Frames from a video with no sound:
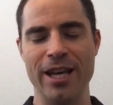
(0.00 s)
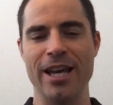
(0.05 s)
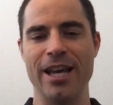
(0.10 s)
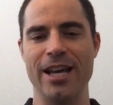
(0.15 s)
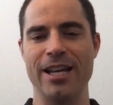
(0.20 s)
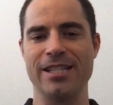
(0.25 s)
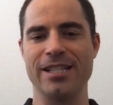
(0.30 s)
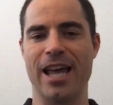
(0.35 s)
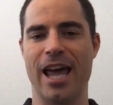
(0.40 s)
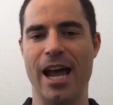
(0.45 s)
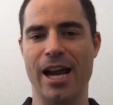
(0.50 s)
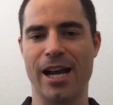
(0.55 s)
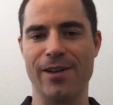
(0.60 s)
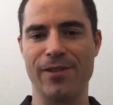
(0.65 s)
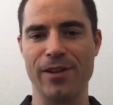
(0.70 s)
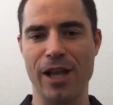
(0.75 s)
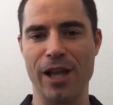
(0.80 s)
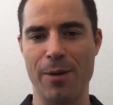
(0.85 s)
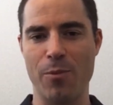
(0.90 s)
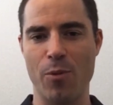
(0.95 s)
is a heck of a
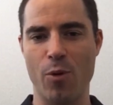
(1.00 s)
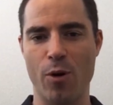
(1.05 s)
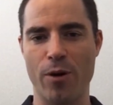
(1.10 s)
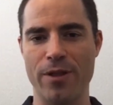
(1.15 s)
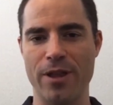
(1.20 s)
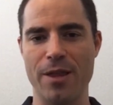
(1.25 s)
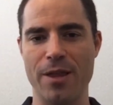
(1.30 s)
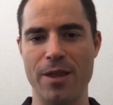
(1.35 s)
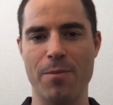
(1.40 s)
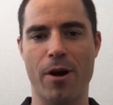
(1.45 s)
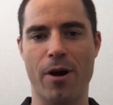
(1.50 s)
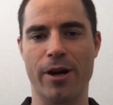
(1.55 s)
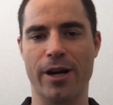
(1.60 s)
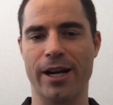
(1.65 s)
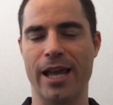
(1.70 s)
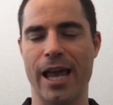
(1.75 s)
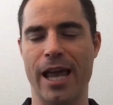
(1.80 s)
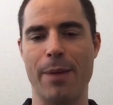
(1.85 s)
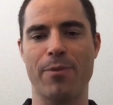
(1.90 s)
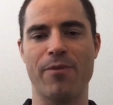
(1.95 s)
lot more than the market
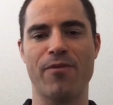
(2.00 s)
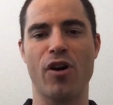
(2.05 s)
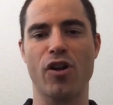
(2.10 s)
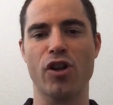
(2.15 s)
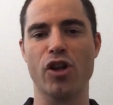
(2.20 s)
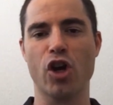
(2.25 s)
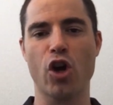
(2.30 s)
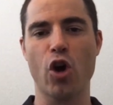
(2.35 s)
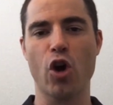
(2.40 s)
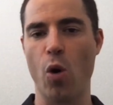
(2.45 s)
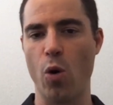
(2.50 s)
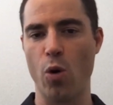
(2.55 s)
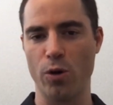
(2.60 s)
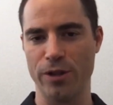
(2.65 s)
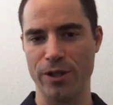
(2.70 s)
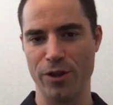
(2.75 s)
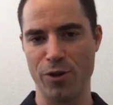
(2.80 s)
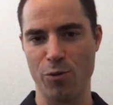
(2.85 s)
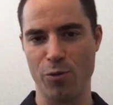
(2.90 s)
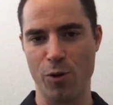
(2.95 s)
cap of all the gold
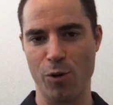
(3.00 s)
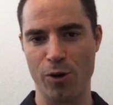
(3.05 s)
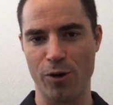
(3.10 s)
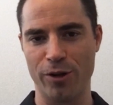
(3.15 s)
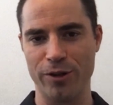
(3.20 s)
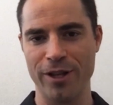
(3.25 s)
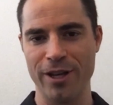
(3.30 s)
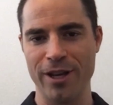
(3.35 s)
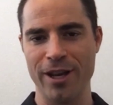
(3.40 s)
in the world.